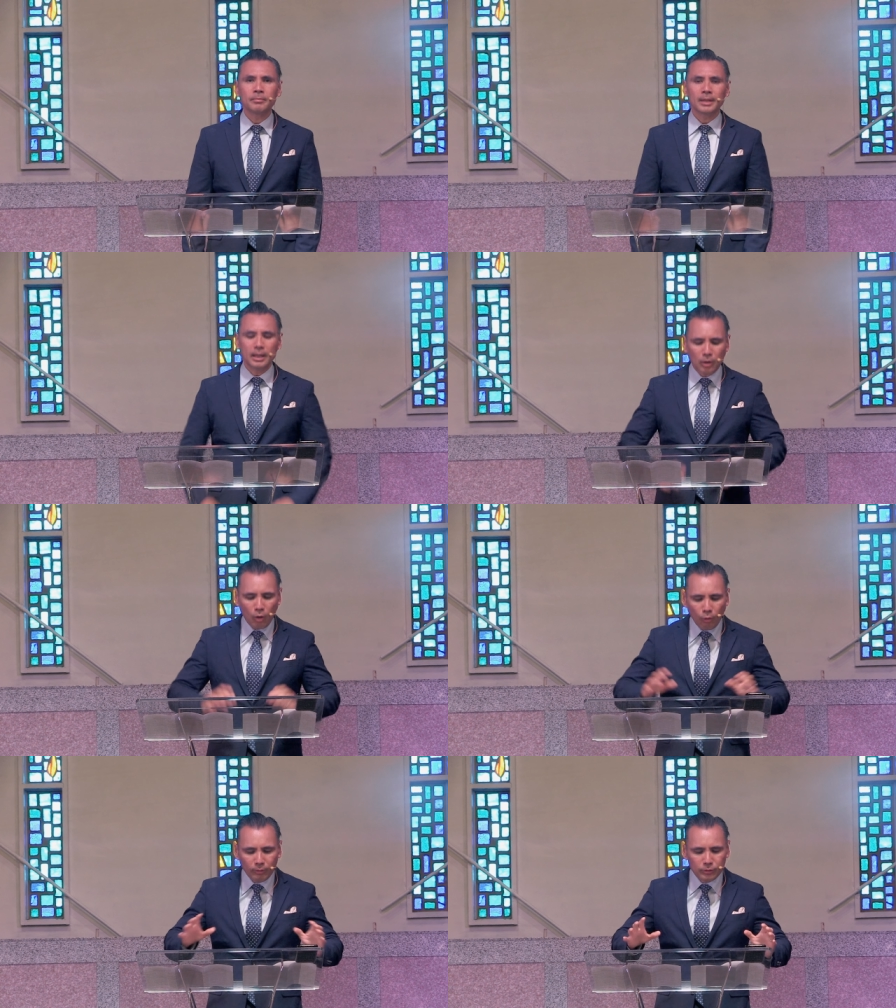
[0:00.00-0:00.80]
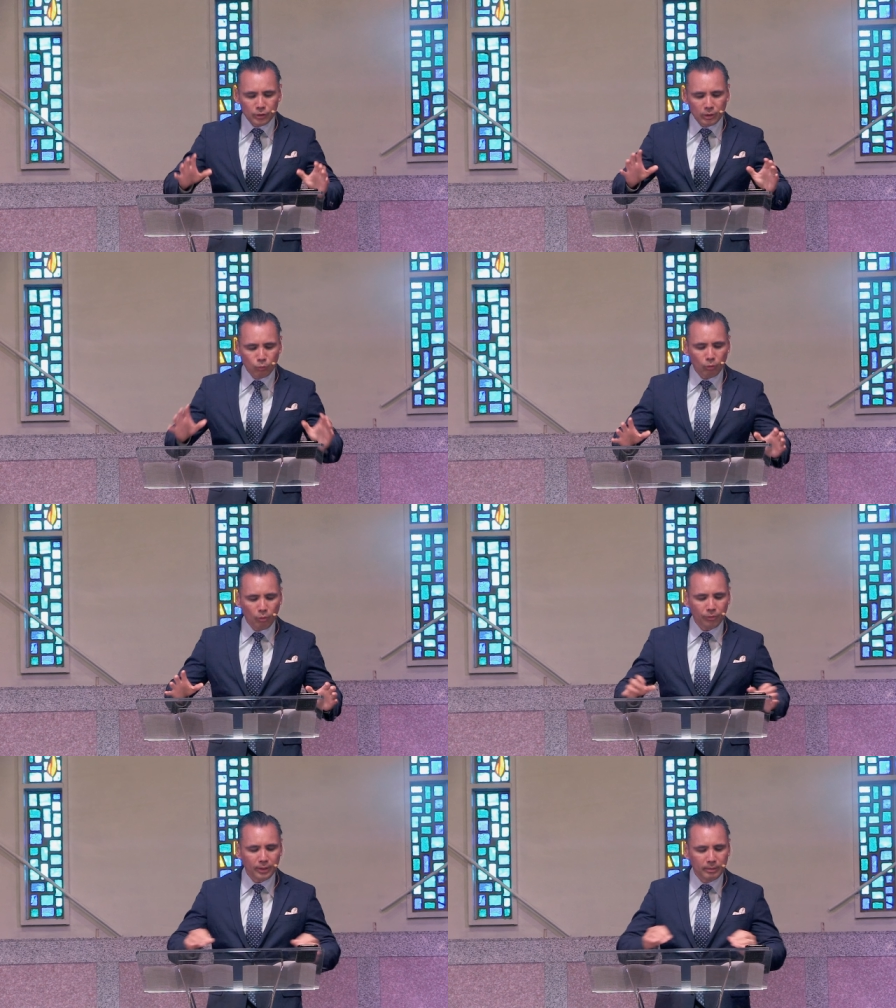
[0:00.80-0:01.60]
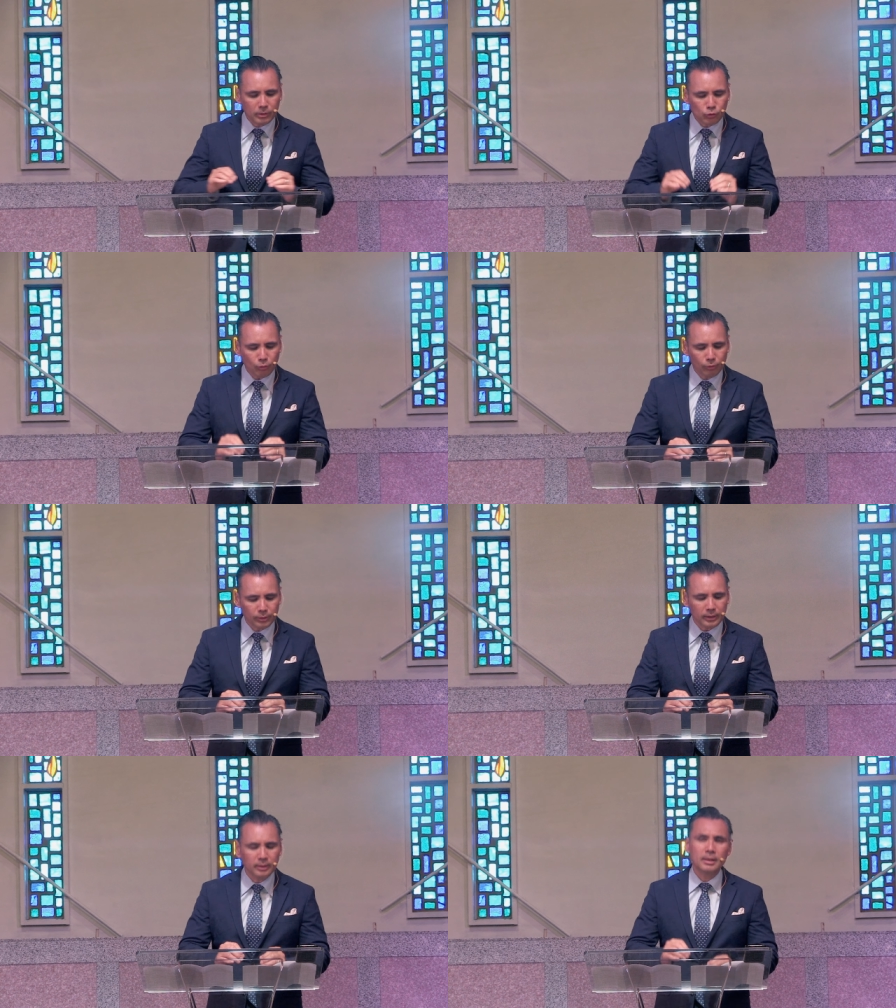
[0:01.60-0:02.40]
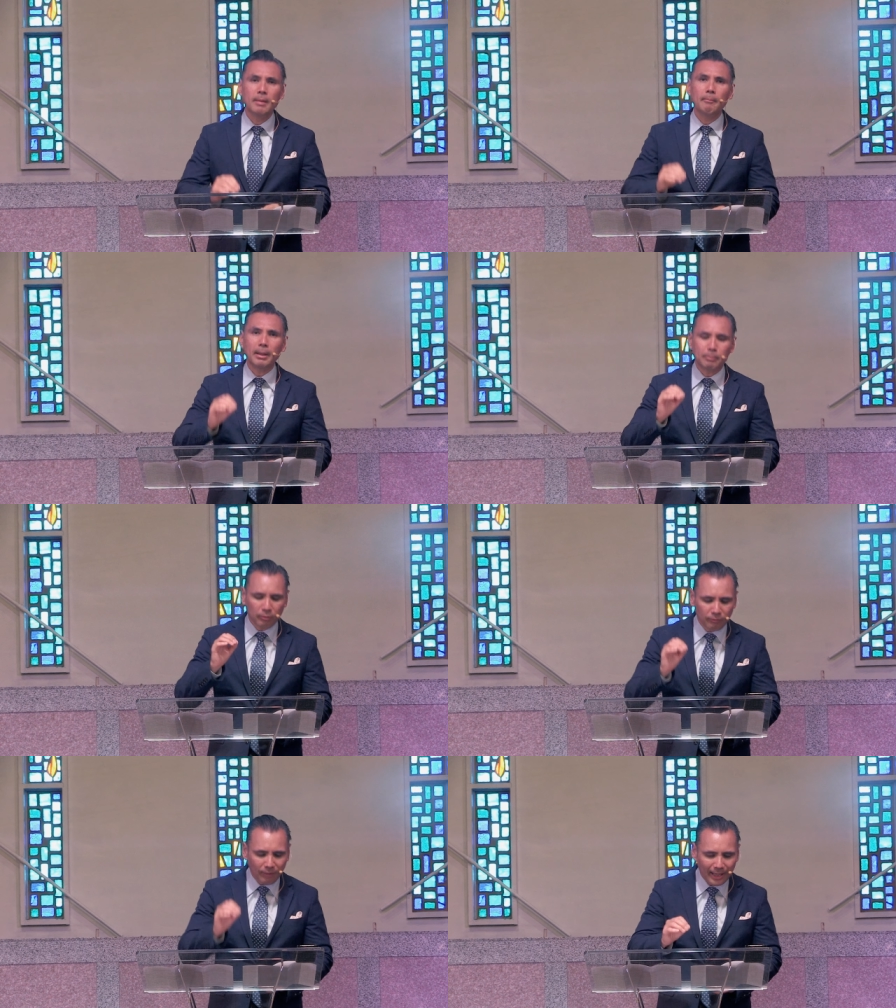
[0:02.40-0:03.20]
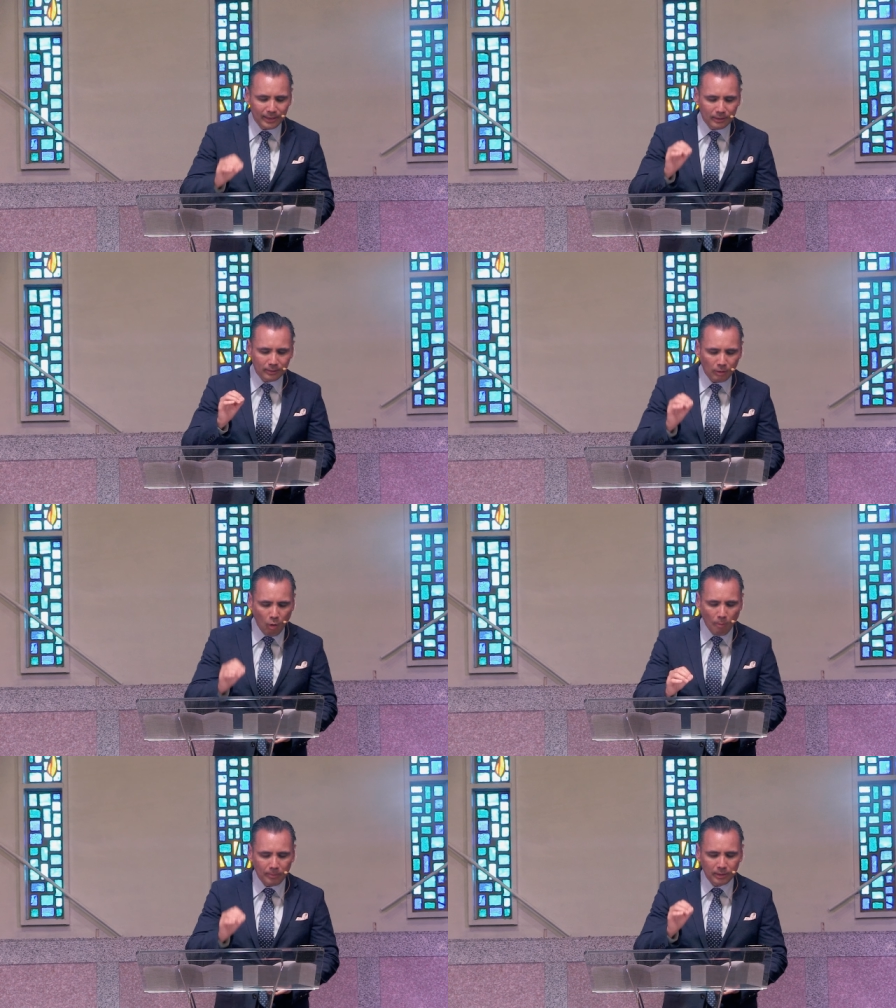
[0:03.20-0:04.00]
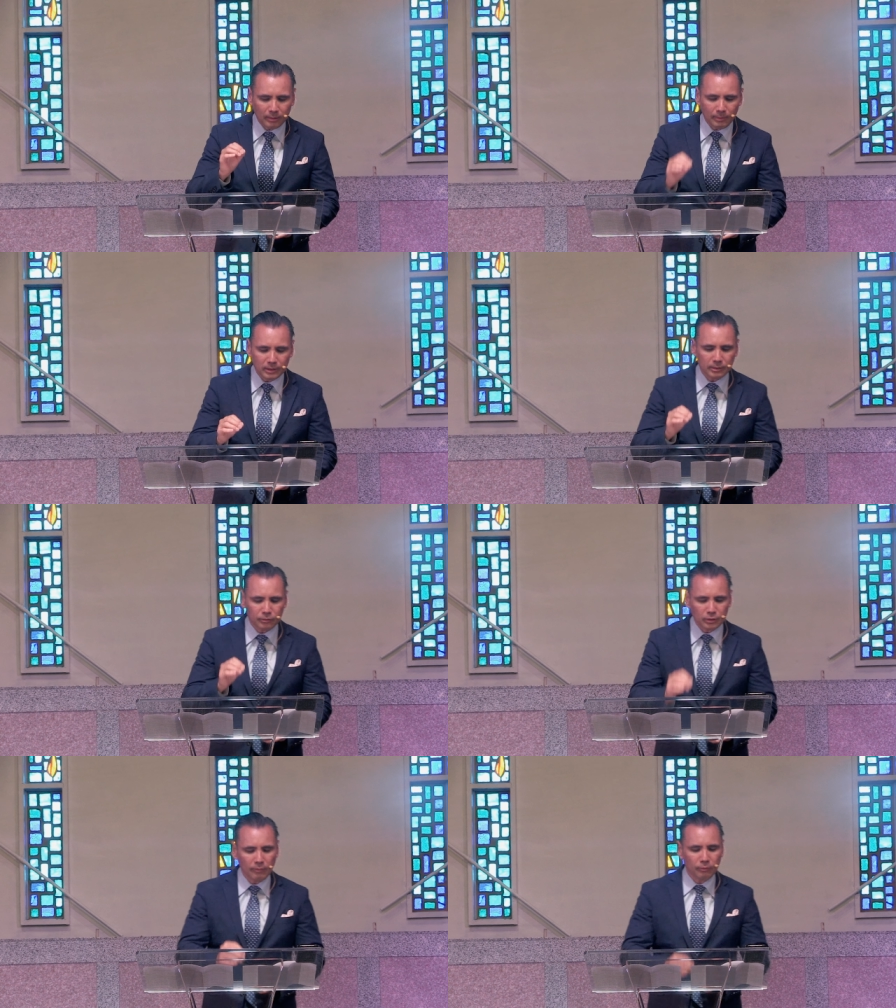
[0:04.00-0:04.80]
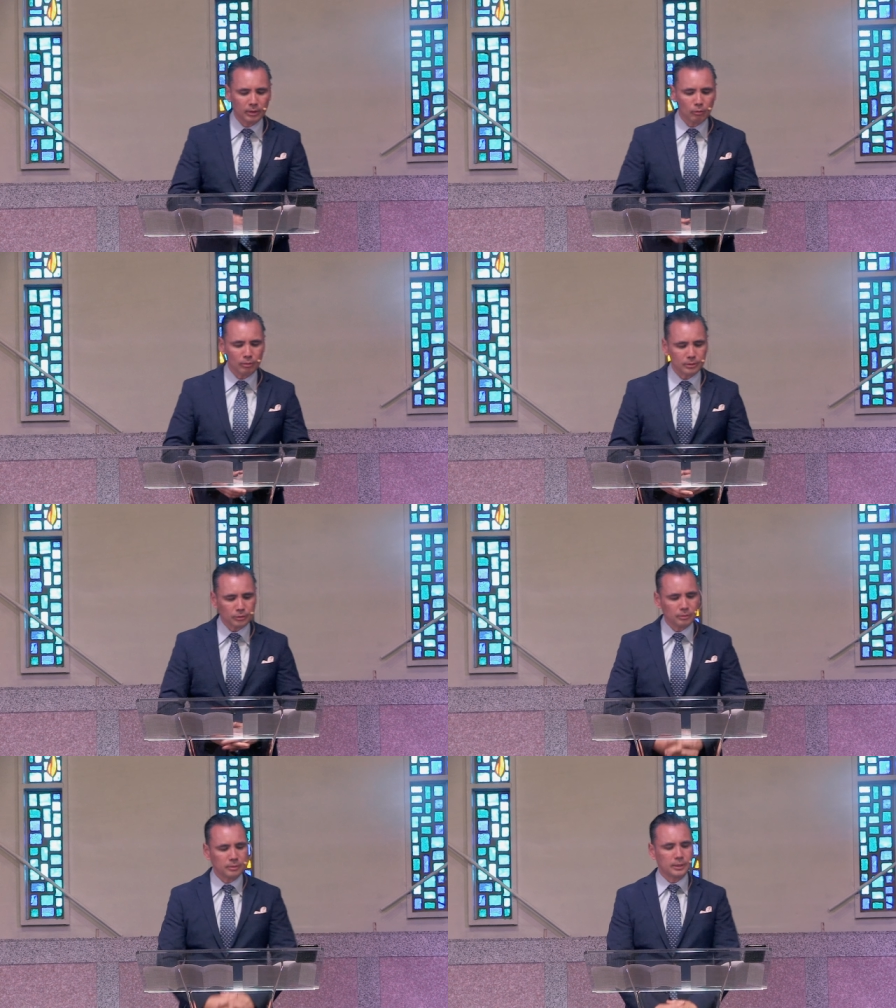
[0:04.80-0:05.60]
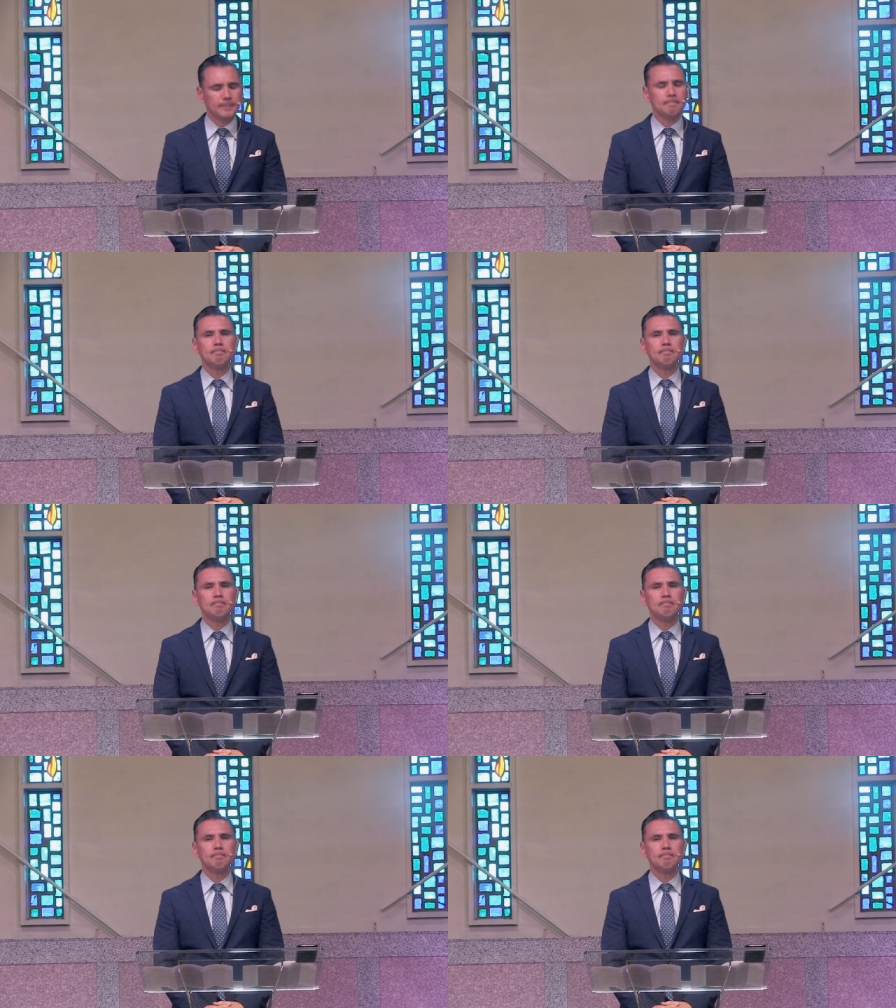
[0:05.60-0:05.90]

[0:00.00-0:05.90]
encouraging growth and maturity by providing hope in the midst of suffering or uncertainty.